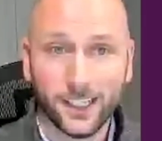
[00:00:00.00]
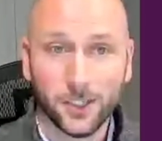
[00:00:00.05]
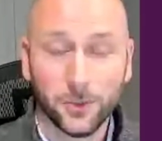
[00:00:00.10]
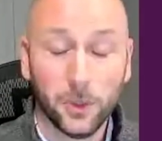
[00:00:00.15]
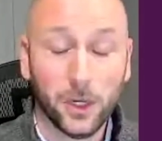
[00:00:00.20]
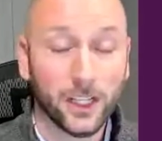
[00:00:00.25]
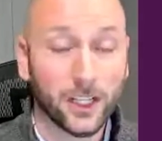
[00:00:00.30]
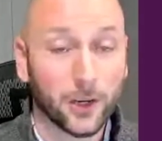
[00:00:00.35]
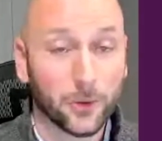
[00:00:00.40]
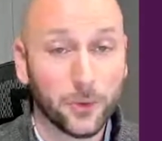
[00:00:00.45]

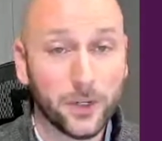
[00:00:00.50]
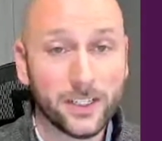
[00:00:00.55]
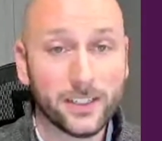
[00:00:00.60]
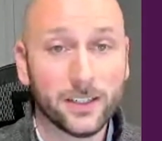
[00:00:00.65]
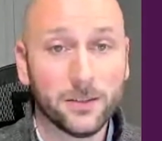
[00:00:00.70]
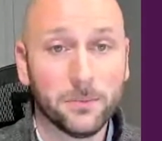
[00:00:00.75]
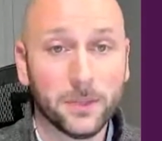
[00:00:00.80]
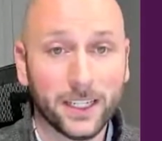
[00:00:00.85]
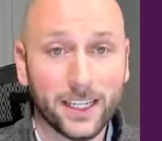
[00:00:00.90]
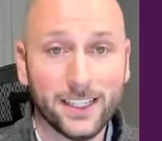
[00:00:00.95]
Well, a
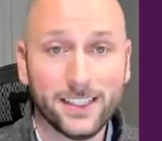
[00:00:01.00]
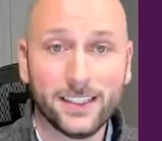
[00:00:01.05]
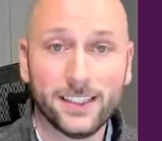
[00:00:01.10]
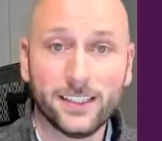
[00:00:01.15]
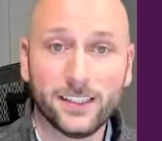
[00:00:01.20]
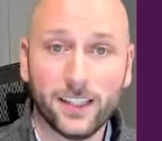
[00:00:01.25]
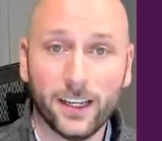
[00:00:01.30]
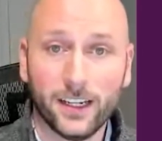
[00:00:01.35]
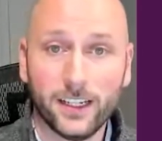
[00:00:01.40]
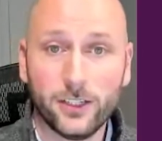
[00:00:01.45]
recent
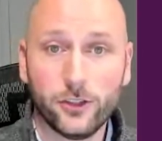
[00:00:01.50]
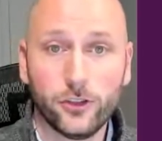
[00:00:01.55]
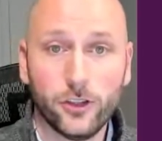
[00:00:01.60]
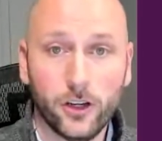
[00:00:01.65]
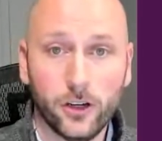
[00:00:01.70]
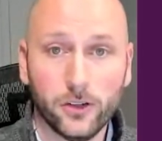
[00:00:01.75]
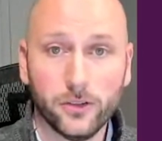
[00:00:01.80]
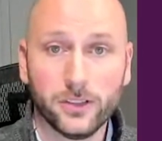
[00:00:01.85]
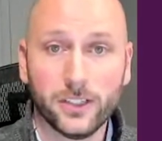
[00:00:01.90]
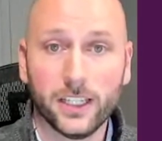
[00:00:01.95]
McKinsey study
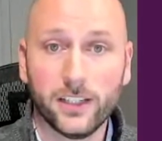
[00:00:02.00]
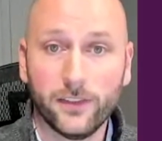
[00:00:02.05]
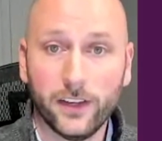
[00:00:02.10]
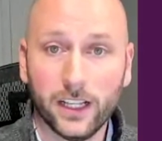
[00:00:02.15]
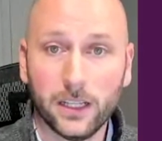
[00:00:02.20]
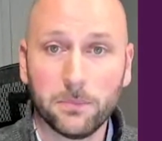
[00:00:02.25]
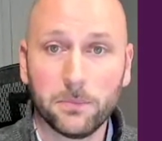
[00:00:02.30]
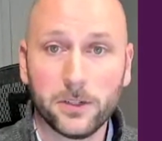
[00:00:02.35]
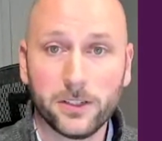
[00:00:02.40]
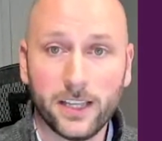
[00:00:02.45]
shows that
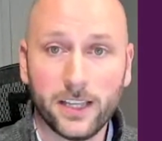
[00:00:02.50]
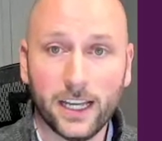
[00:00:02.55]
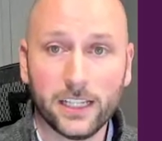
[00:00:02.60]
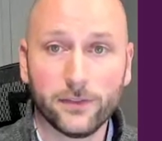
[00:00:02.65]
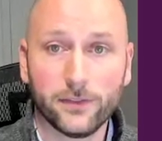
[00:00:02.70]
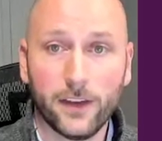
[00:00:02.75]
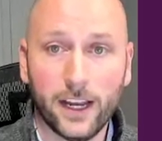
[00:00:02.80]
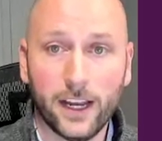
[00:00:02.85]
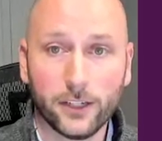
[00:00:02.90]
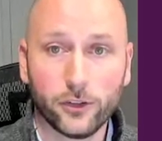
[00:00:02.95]
developer
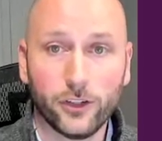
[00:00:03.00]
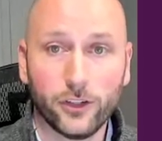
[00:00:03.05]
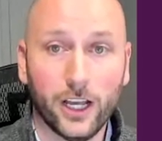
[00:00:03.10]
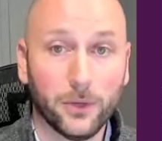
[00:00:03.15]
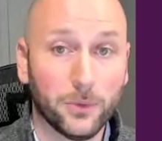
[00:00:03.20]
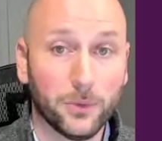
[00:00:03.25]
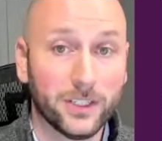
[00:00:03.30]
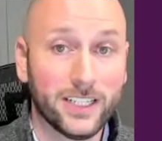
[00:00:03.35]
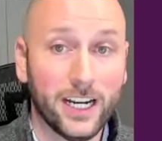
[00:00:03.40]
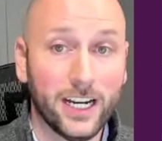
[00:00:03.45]
satisfaction
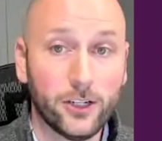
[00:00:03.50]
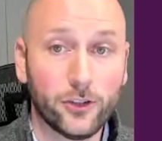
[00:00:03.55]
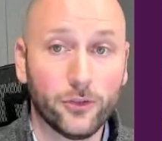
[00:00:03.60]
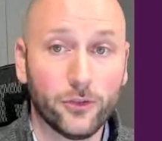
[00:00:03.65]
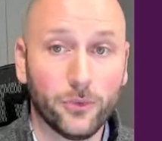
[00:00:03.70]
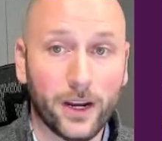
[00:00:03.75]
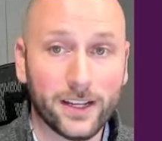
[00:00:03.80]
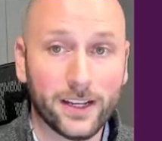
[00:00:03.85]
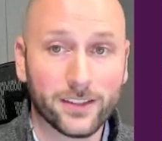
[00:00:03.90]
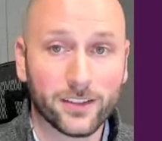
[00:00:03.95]
and
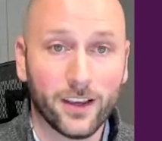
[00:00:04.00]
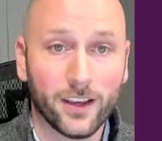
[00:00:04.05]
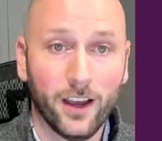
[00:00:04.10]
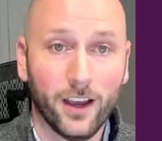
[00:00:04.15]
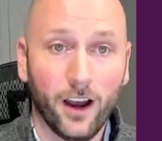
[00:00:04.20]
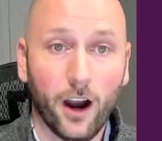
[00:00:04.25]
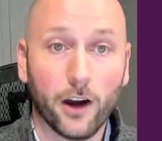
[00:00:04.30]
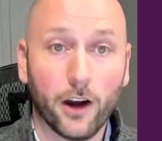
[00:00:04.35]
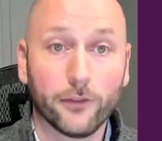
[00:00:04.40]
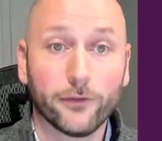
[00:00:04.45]
retention rates
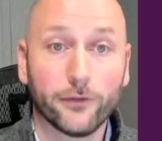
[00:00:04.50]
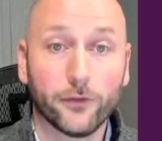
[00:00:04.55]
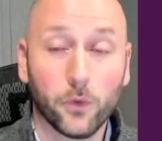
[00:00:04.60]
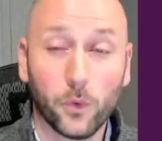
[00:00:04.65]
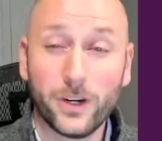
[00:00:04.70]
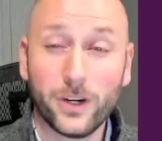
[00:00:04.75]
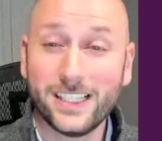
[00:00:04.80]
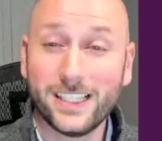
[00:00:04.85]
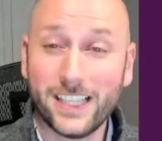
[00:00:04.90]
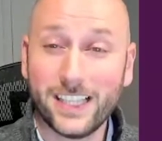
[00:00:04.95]
are
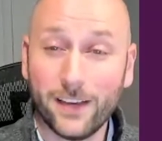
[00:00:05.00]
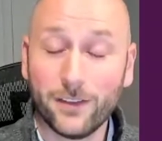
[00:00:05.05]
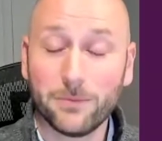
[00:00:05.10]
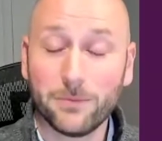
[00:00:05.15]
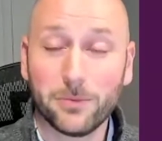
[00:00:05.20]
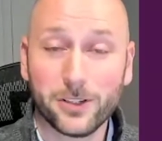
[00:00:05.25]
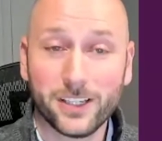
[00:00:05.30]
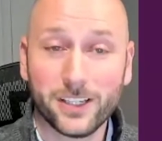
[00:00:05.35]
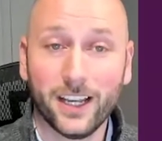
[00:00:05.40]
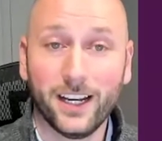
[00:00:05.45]

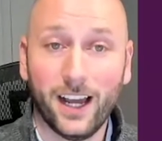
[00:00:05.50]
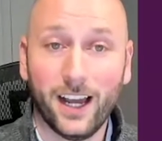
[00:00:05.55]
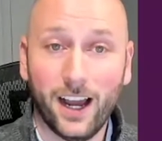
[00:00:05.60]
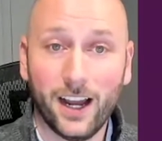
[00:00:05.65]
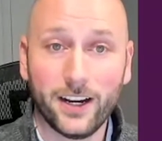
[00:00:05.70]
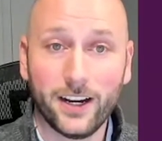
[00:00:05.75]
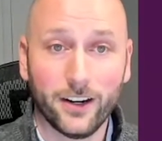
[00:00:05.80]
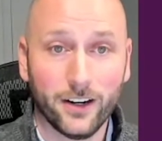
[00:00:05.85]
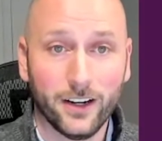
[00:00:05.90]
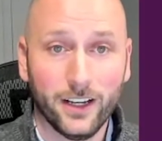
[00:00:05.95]
47%
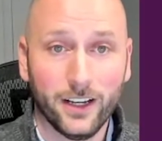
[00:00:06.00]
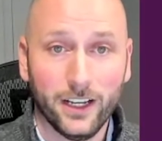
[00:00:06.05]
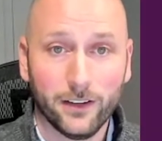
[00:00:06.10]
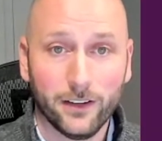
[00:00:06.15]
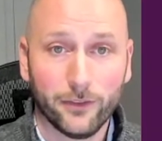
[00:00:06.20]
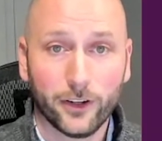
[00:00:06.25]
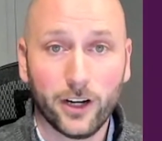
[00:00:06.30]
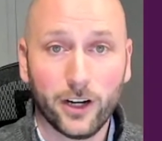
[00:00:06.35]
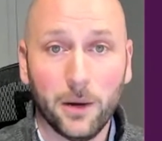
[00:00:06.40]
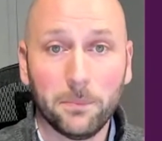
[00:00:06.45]
higher
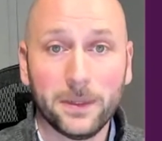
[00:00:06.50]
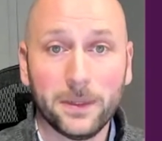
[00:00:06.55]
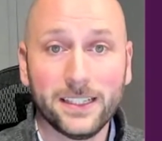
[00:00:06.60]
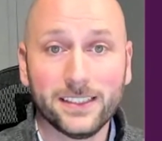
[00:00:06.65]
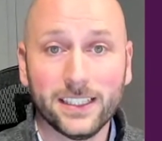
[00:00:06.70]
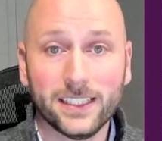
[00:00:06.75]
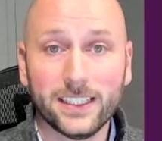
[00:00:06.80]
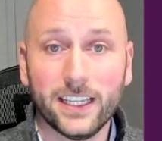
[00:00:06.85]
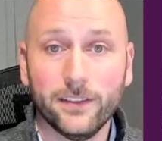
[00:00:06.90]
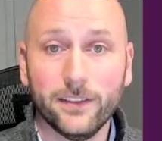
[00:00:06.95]
for
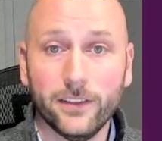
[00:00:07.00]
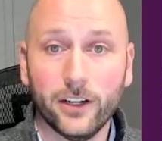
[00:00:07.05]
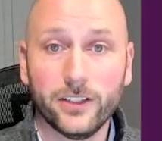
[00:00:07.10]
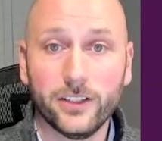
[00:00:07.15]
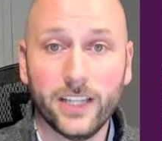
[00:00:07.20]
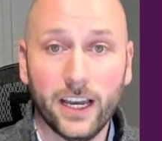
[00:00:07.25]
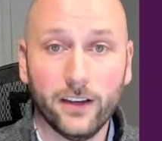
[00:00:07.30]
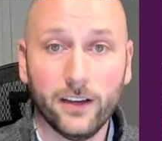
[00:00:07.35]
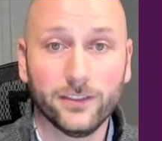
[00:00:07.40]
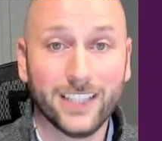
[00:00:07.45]
companies that give their
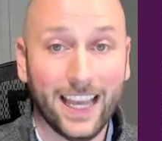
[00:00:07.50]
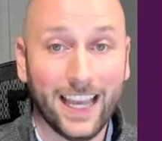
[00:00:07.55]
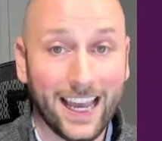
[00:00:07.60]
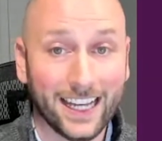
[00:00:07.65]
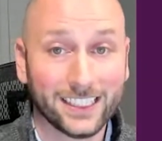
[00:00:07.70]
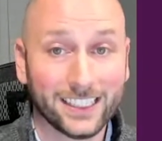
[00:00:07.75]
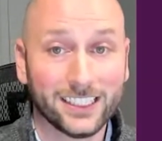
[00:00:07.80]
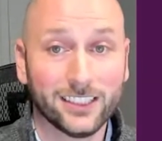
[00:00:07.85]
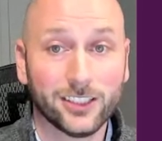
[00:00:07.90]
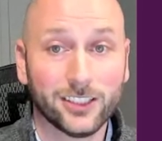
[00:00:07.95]
devs
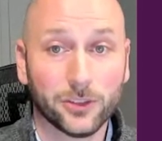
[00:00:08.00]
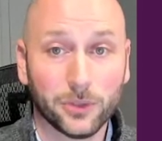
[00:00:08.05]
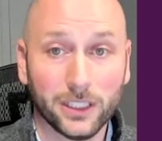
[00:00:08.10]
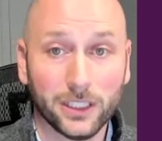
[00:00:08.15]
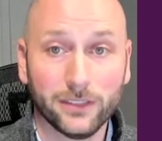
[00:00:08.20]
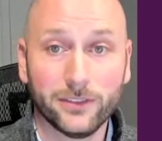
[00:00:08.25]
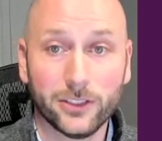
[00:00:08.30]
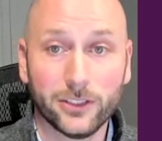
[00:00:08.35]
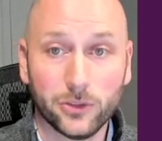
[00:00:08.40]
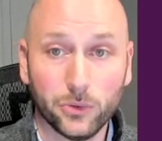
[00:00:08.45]
access to
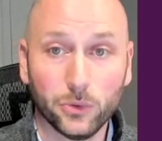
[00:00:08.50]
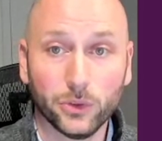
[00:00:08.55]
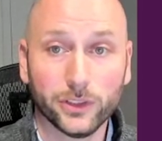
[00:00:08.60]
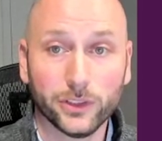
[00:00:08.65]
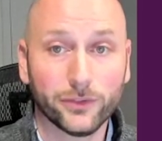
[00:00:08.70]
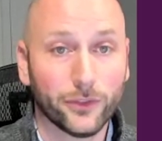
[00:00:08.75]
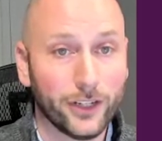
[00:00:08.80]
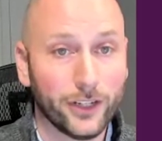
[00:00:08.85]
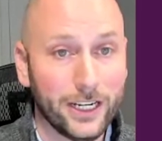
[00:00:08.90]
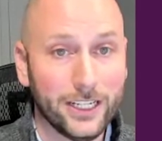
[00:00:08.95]
relevant
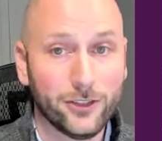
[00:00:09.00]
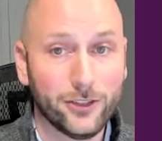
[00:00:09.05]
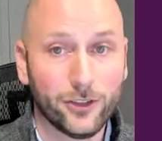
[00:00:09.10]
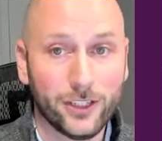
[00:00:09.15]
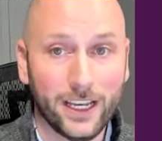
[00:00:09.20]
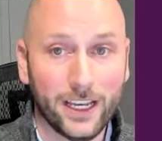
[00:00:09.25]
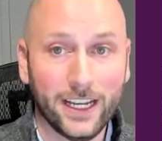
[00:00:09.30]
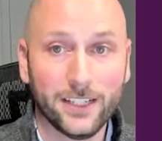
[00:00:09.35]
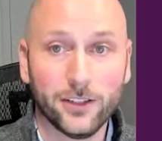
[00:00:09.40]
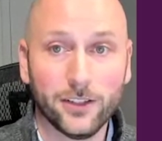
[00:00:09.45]
tools for each
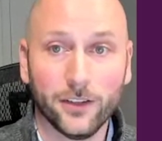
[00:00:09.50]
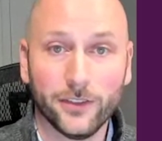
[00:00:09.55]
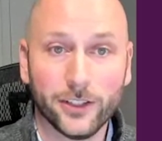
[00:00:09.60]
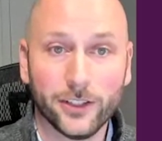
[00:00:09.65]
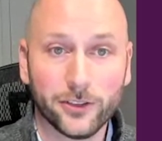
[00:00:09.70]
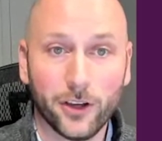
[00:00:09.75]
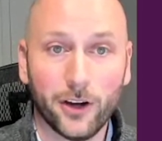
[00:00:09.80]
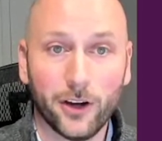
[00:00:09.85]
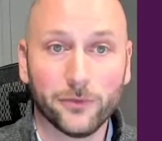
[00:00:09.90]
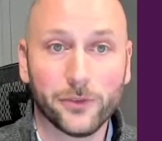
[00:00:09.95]
stage of the
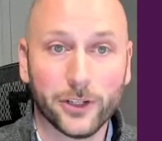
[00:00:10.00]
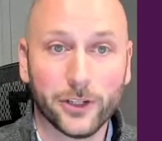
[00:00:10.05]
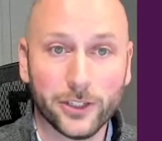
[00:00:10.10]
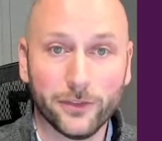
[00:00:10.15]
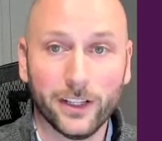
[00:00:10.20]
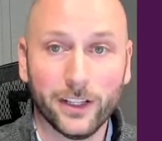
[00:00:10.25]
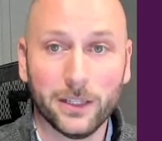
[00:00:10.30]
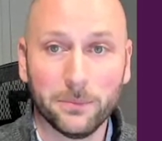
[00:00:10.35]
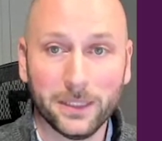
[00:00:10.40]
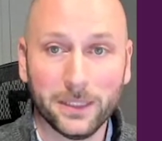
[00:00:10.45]
software
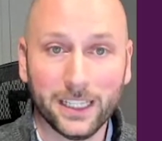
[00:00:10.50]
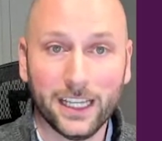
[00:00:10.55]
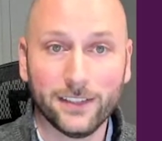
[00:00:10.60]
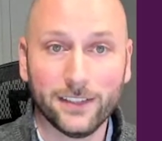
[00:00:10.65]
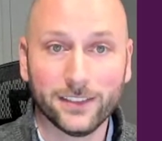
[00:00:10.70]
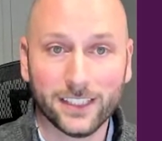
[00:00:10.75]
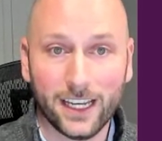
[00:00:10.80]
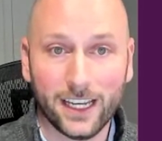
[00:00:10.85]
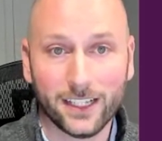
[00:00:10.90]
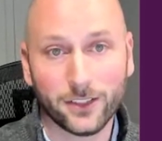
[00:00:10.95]
development
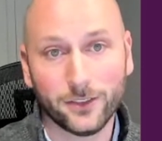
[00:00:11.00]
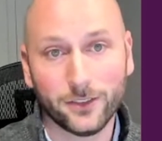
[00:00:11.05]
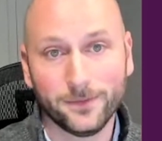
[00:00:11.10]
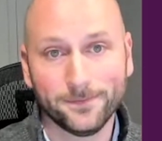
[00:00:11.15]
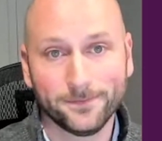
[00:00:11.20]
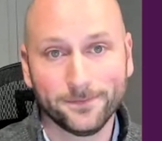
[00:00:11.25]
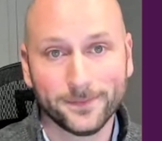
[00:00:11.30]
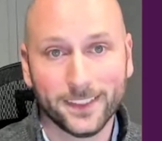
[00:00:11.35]
lifecycle.